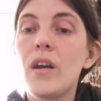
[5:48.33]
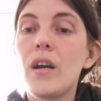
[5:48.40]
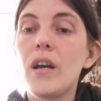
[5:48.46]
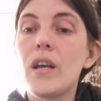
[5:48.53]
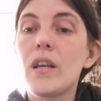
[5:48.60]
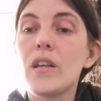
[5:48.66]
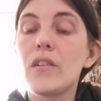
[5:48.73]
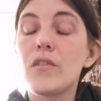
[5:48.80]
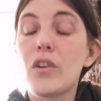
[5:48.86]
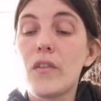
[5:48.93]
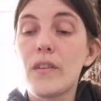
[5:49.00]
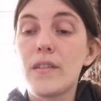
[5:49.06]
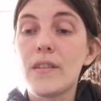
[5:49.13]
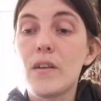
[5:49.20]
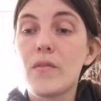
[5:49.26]
I
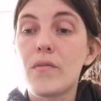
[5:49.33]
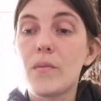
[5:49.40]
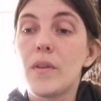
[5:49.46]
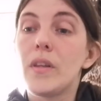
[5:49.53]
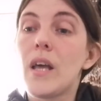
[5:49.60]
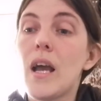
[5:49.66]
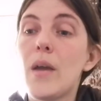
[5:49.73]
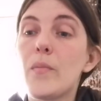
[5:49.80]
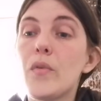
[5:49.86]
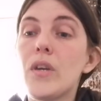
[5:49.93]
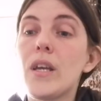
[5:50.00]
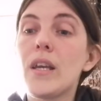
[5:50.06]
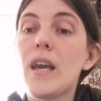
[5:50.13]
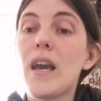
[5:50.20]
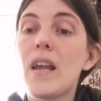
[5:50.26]
got this out from the
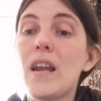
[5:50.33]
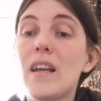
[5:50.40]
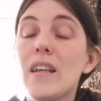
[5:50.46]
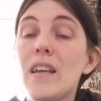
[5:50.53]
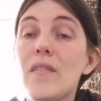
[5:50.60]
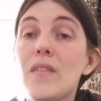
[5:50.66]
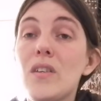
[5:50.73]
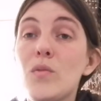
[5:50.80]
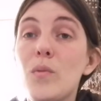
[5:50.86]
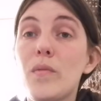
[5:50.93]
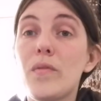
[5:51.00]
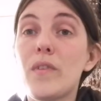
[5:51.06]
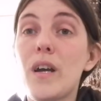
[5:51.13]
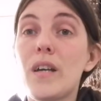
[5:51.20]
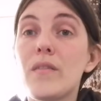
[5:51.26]
library again. I gave this one
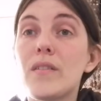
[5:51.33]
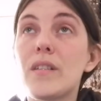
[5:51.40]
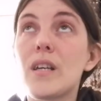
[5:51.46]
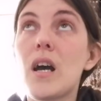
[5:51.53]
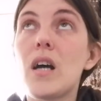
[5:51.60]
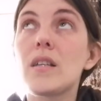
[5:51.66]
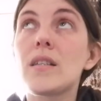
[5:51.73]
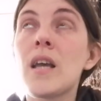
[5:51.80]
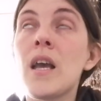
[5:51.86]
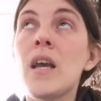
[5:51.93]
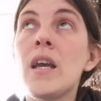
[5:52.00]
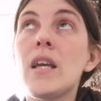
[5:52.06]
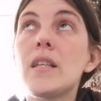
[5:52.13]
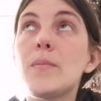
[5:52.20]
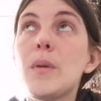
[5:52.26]
5 stars.
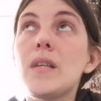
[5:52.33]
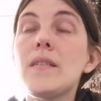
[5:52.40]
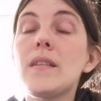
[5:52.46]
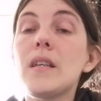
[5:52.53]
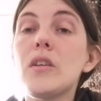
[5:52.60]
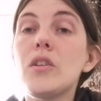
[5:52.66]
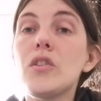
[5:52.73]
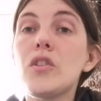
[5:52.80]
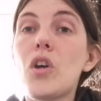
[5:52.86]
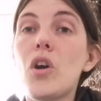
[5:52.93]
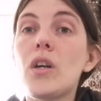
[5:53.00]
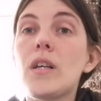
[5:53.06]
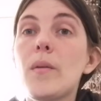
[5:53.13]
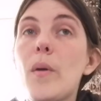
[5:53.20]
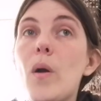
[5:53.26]
It's basically
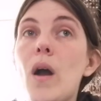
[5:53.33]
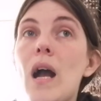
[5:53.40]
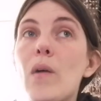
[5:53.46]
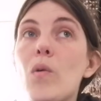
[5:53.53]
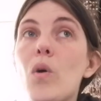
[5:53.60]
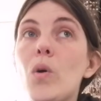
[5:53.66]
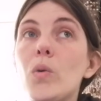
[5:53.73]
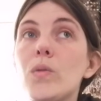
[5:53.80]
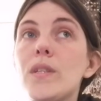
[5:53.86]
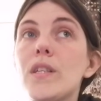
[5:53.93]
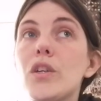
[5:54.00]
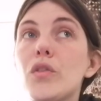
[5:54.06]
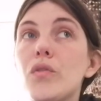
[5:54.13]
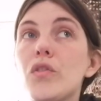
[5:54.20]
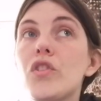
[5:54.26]
talking about how
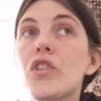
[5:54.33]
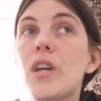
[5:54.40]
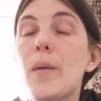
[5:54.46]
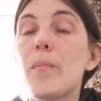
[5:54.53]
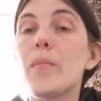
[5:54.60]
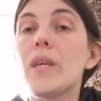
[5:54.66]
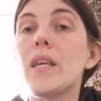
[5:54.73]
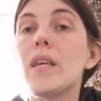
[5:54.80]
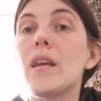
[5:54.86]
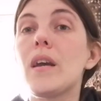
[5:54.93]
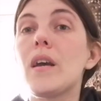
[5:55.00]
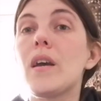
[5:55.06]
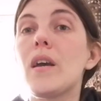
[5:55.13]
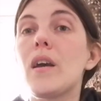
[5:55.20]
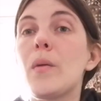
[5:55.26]
holding a grudge can be
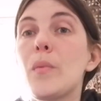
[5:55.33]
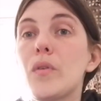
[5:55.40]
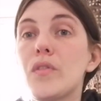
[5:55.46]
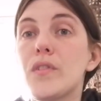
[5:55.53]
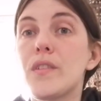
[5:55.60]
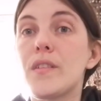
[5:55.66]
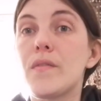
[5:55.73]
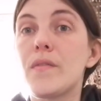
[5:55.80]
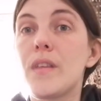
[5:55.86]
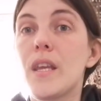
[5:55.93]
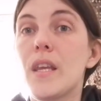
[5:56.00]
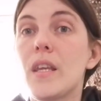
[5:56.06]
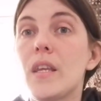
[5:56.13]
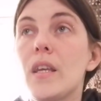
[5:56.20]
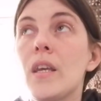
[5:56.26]
a positive
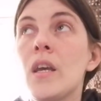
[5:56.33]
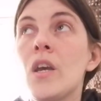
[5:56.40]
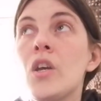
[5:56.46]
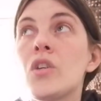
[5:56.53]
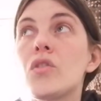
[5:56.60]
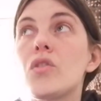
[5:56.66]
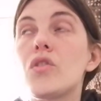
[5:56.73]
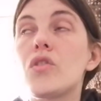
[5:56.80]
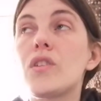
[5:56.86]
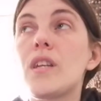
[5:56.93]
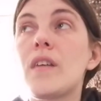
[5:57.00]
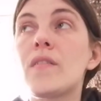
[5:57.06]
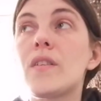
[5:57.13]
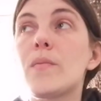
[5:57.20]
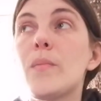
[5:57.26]
thing. It doesn't
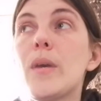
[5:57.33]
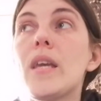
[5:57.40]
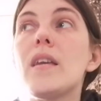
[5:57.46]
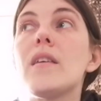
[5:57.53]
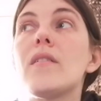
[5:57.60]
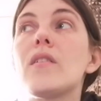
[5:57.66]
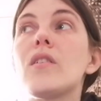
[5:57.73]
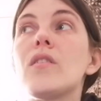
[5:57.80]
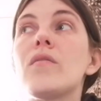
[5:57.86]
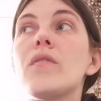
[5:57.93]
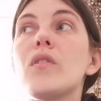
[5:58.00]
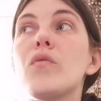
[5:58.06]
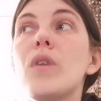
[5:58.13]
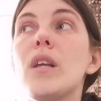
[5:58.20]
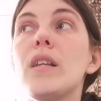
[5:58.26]
have to be that you
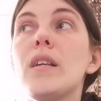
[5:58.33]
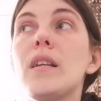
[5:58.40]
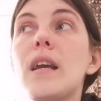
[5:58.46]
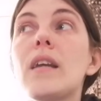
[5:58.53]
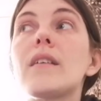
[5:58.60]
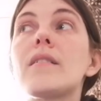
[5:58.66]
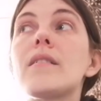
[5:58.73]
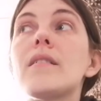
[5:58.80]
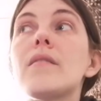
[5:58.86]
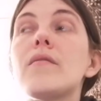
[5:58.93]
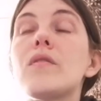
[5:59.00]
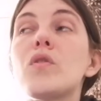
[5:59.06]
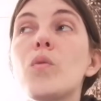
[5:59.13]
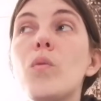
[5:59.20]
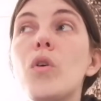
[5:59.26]
feel really
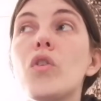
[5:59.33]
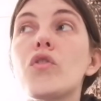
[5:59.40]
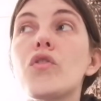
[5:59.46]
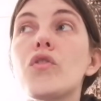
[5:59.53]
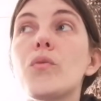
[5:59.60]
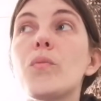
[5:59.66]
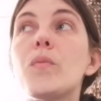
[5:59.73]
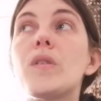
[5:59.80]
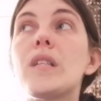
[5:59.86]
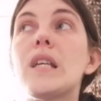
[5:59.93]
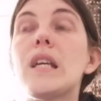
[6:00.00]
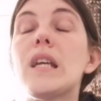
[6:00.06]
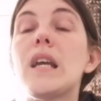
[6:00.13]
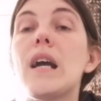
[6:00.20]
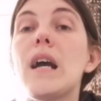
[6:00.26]
negative towards
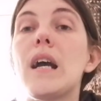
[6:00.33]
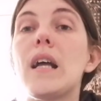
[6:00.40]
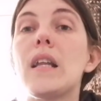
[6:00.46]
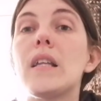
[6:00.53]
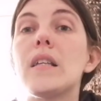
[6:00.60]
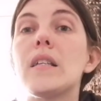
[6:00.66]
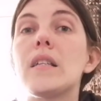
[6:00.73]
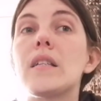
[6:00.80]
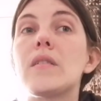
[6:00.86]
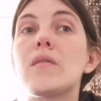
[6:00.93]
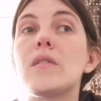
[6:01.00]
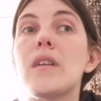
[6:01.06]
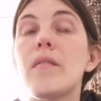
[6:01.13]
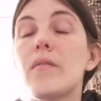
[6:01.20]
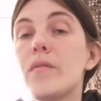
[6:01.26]
somebody and
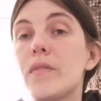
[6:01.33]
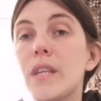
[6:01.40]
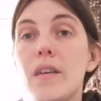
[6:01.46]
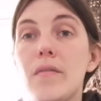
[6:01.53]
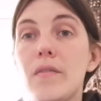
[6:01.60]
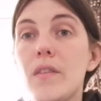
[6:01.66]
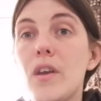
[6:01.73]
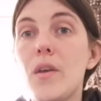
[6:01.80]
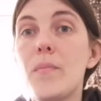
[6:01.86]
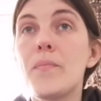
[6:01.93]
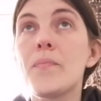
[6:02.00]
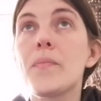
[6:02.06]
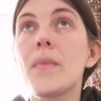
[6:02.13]
never forgive them.